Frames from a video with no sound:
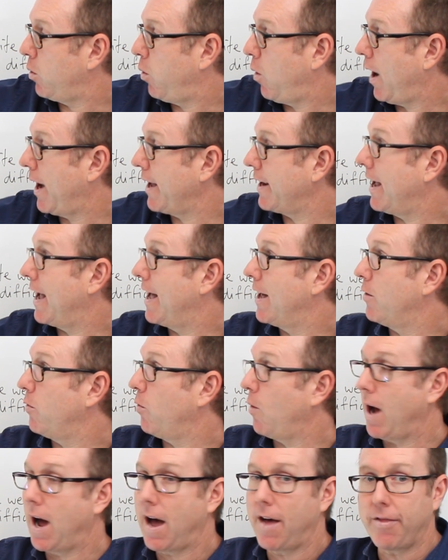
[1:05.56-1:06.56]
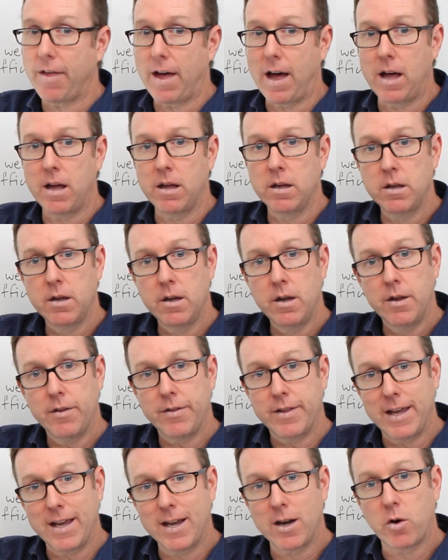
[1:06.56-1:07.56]
quite, and rather,
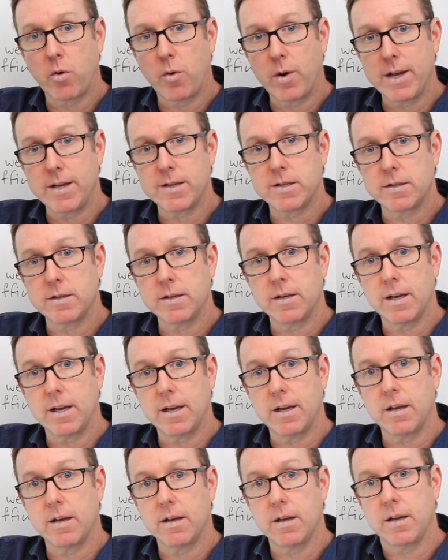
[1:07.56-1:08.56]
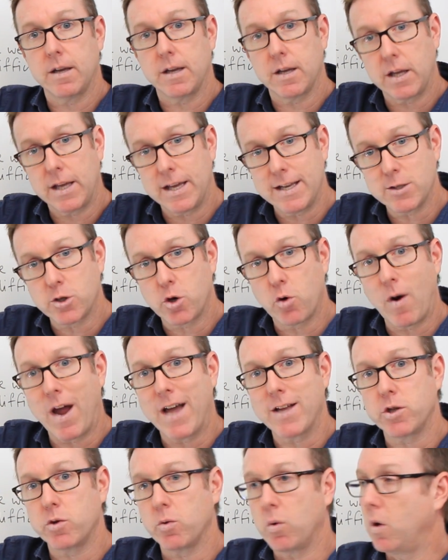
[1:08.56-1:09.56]
the increase is
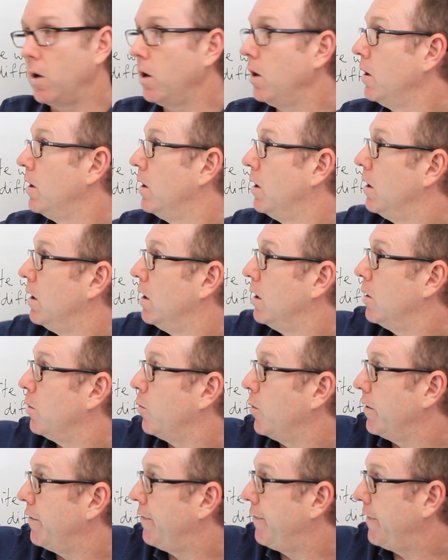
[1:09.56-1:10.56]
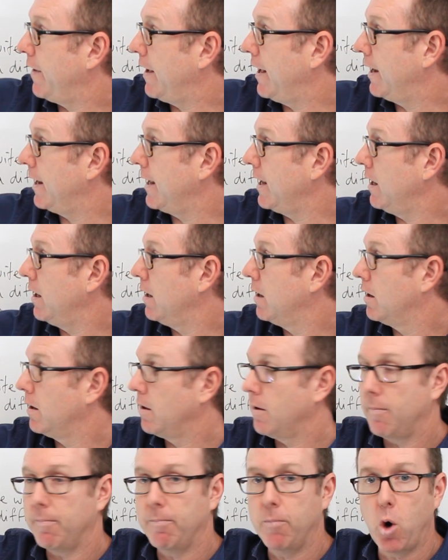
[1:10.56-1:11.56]
gradual with fairly,
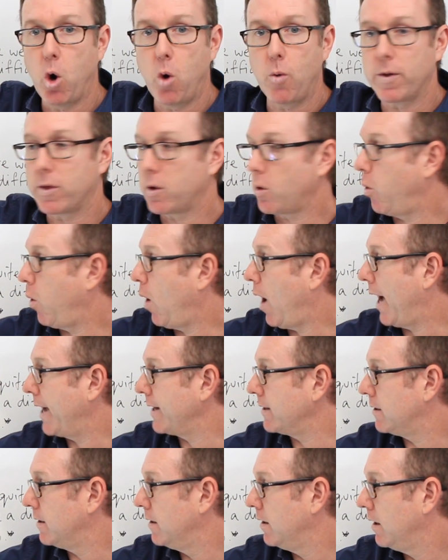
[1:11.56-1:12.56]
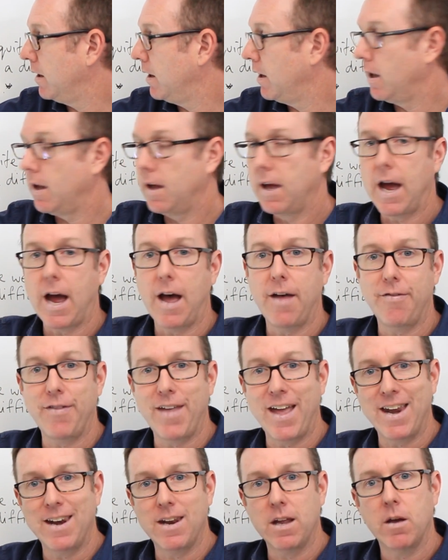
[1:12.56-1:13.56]
more with quite, and
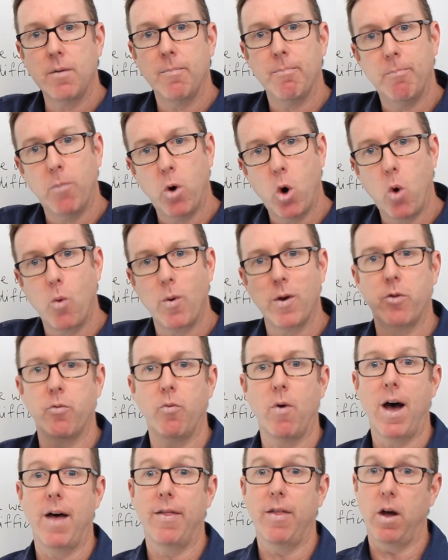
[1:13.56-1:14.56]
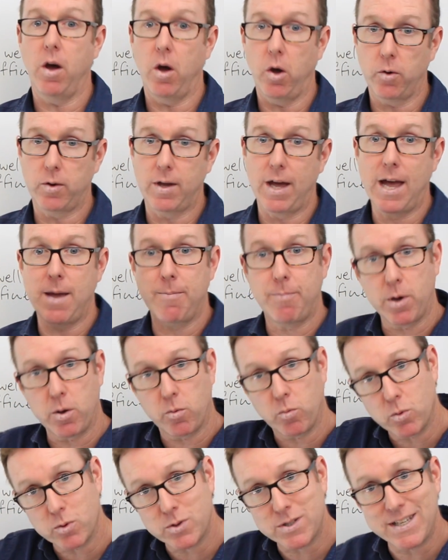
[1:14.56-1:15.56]
then more with rather, okay?
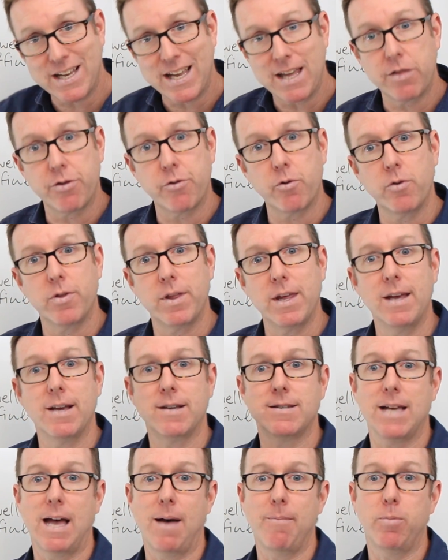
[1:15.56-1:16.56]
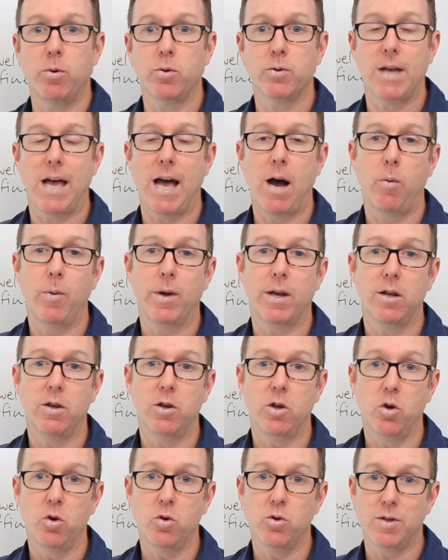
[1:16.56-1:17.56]
But we'll see through the examples how we
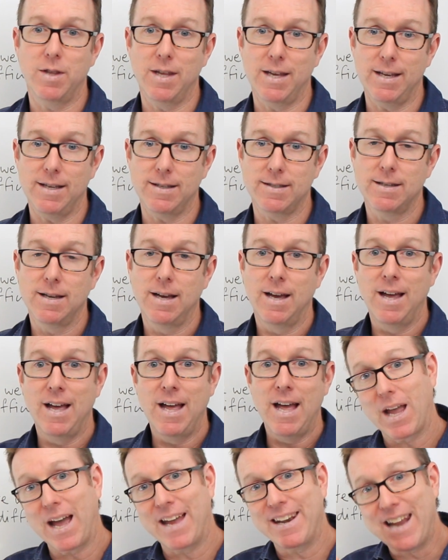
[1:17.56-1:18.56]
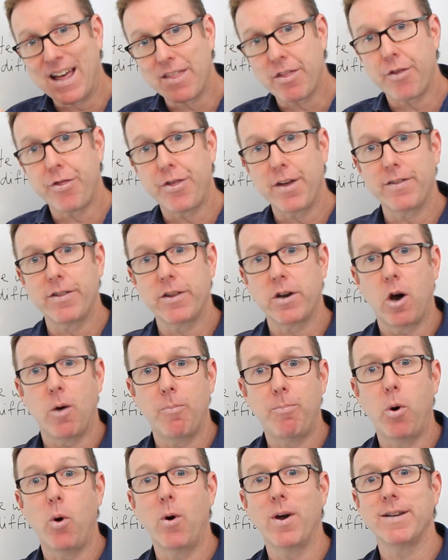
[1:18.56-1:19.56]
can use these. Another thing that
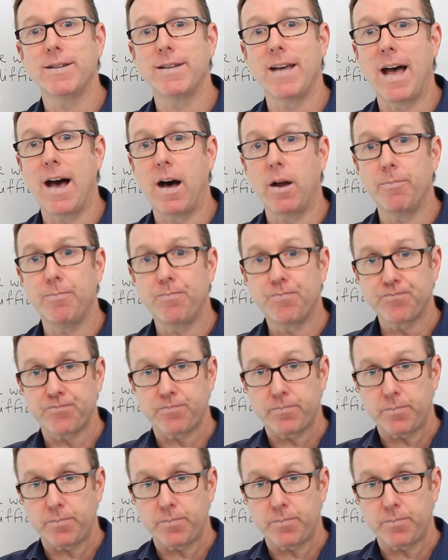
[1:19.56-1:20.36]
I'll point out